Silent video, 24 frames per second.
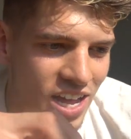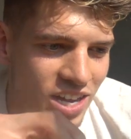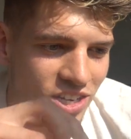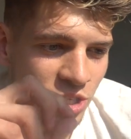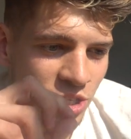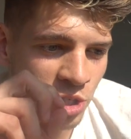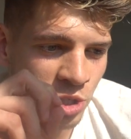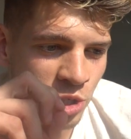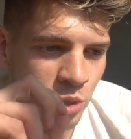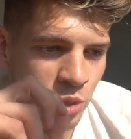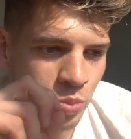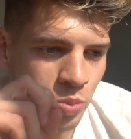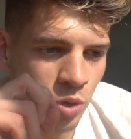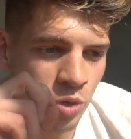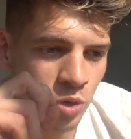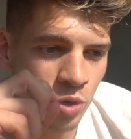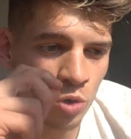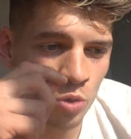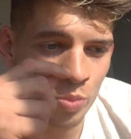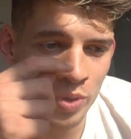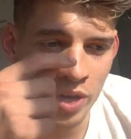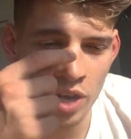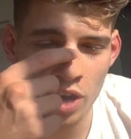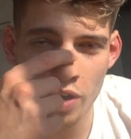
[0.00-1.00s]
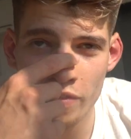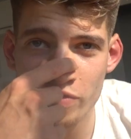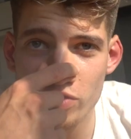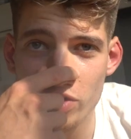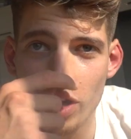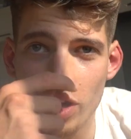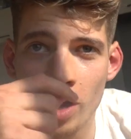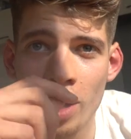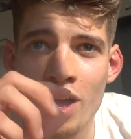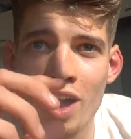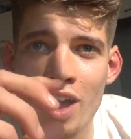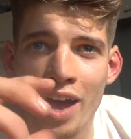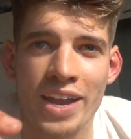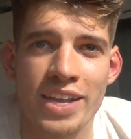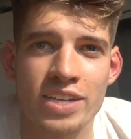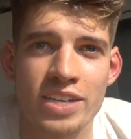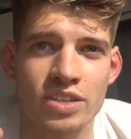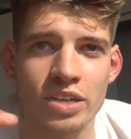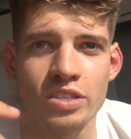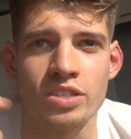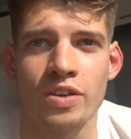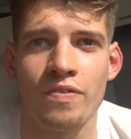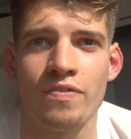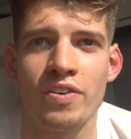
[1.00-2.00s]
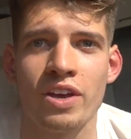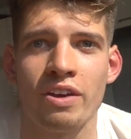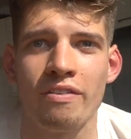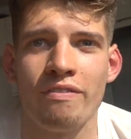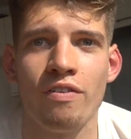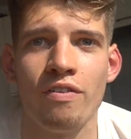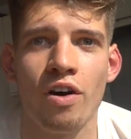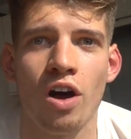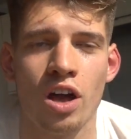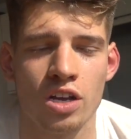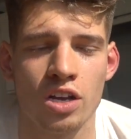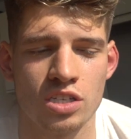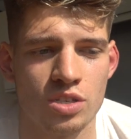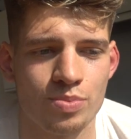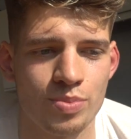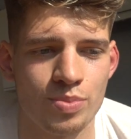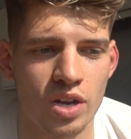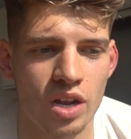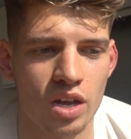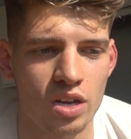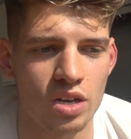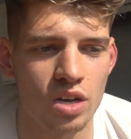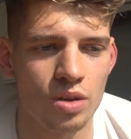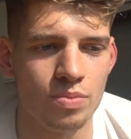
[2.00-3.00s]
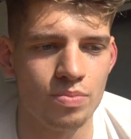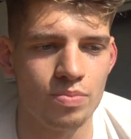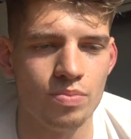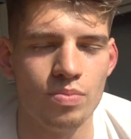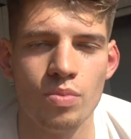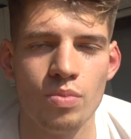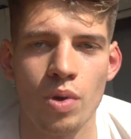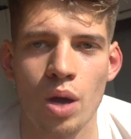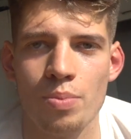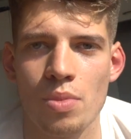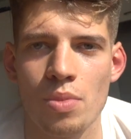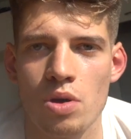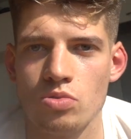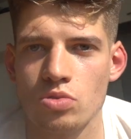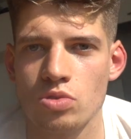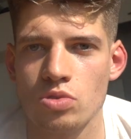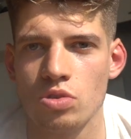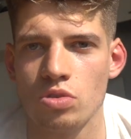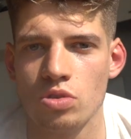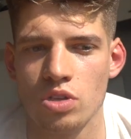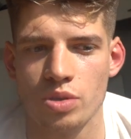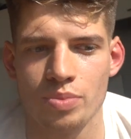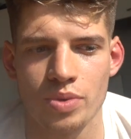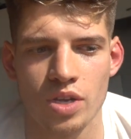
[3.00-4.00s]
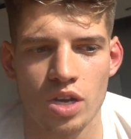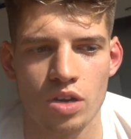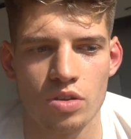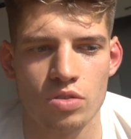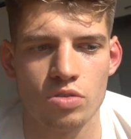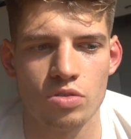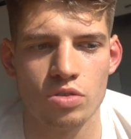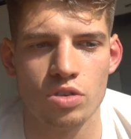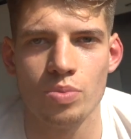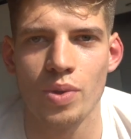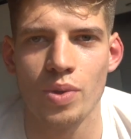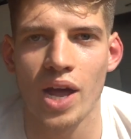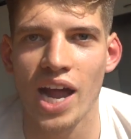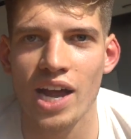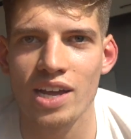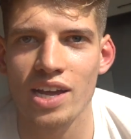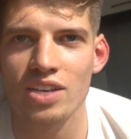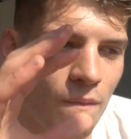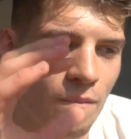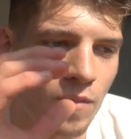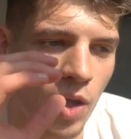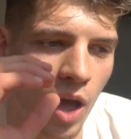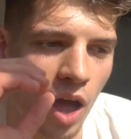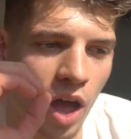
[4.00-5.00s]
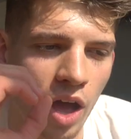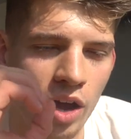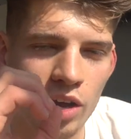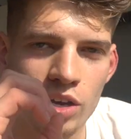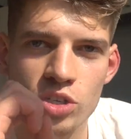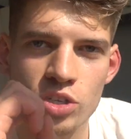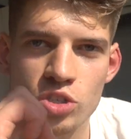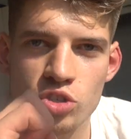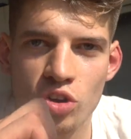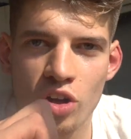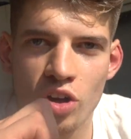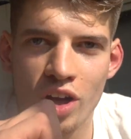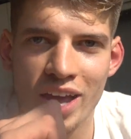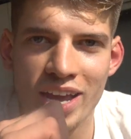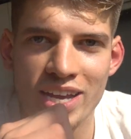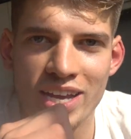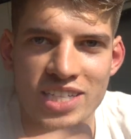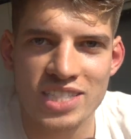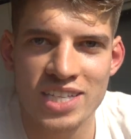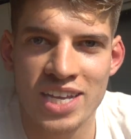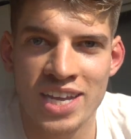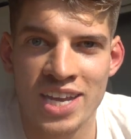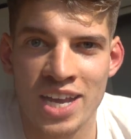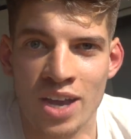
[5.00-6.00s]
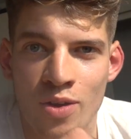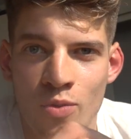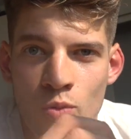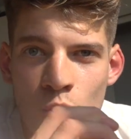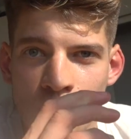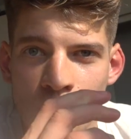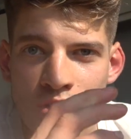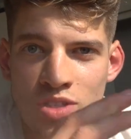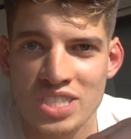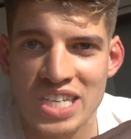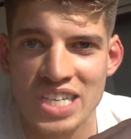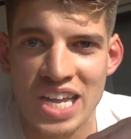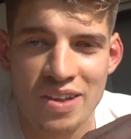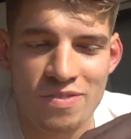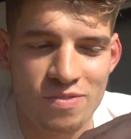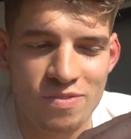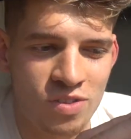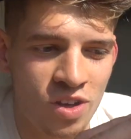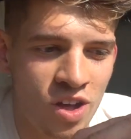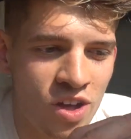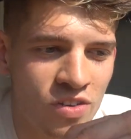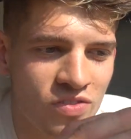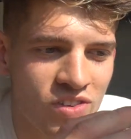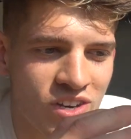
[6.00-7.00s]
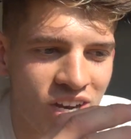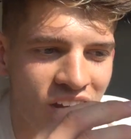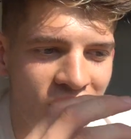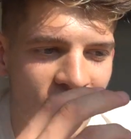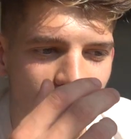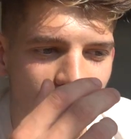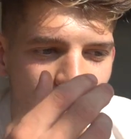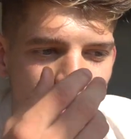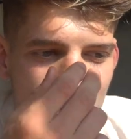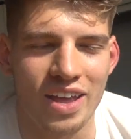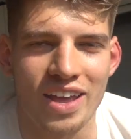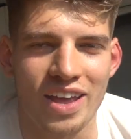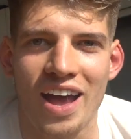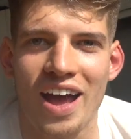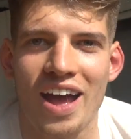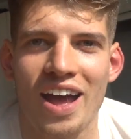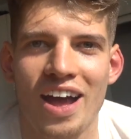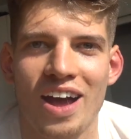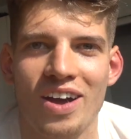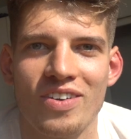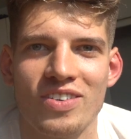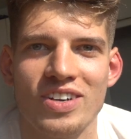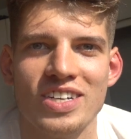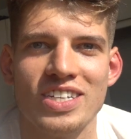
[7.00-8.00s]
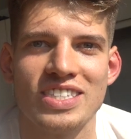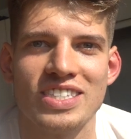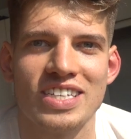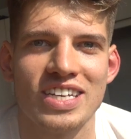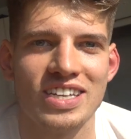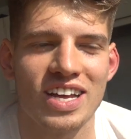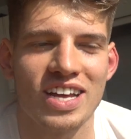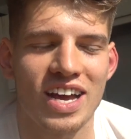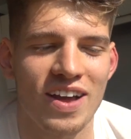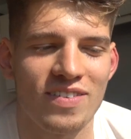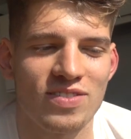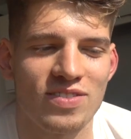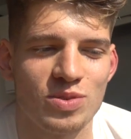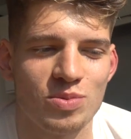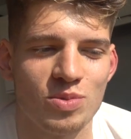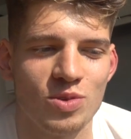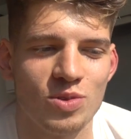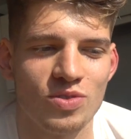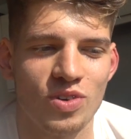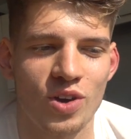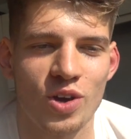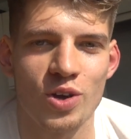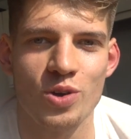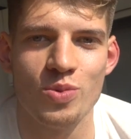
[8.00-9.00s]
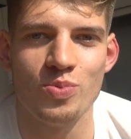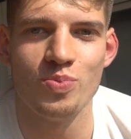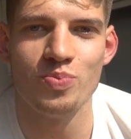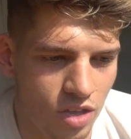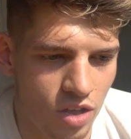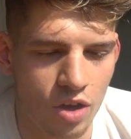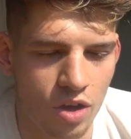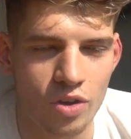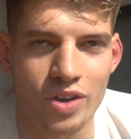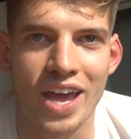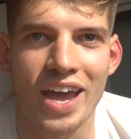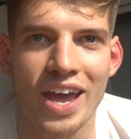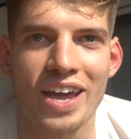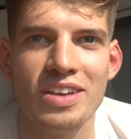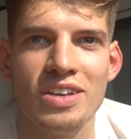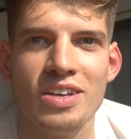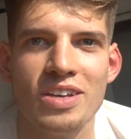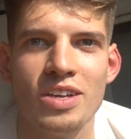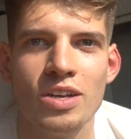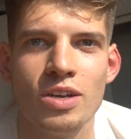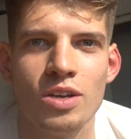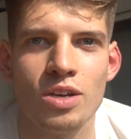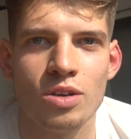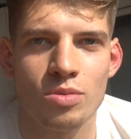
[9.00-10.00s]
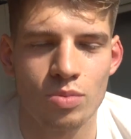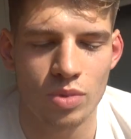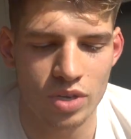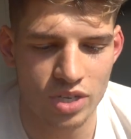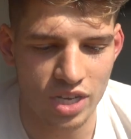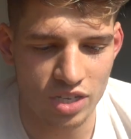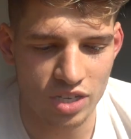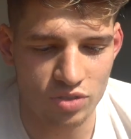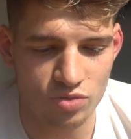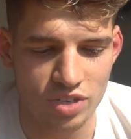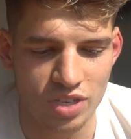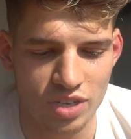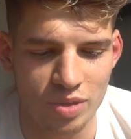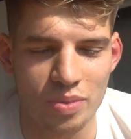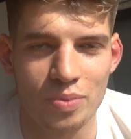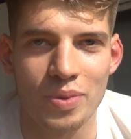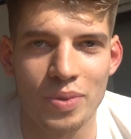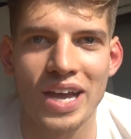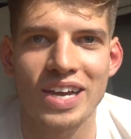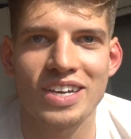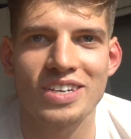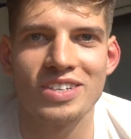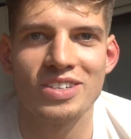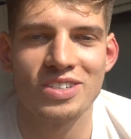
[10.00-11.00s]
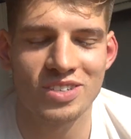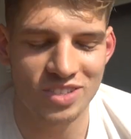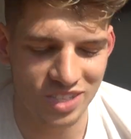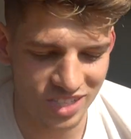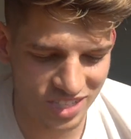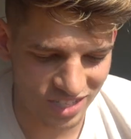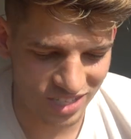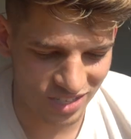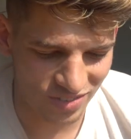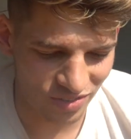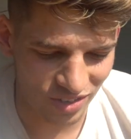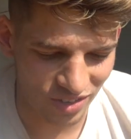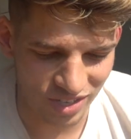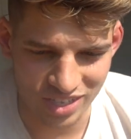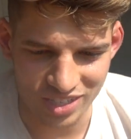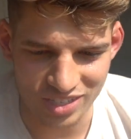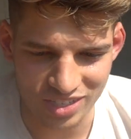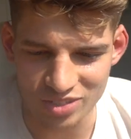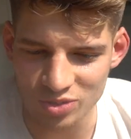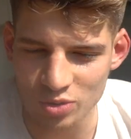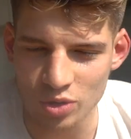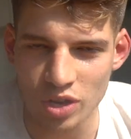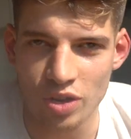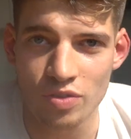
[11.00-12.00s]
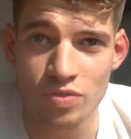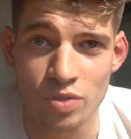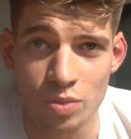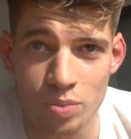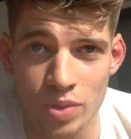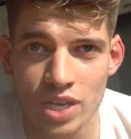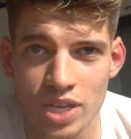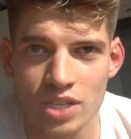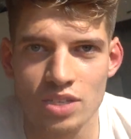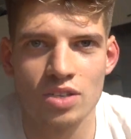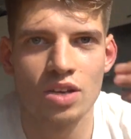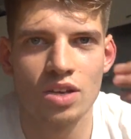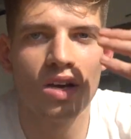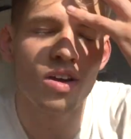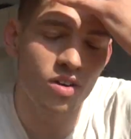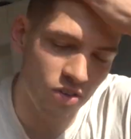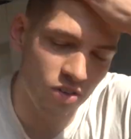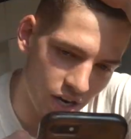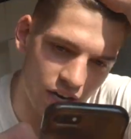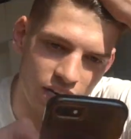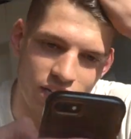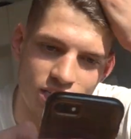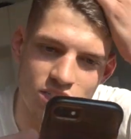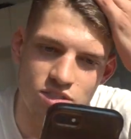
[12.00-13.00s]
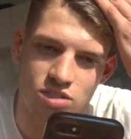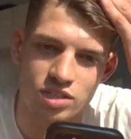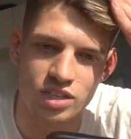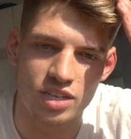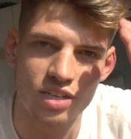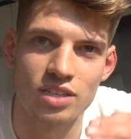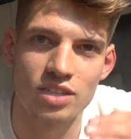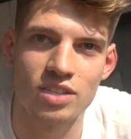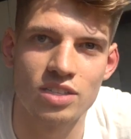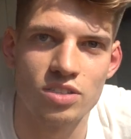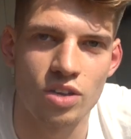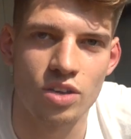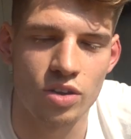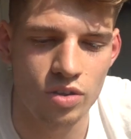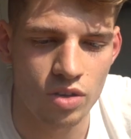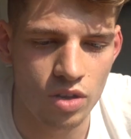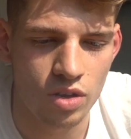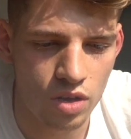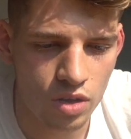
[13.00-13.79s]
She just put call me after. I literally had to think fast and be like, um, my mum's calling me. I'll call you back. I'm gonna try take it one step further now. Yeah, I'm gonna say that I have to move home. Okay, my dad's ringing me back. So this is fucking all over the place. Right, let's do it in the zone.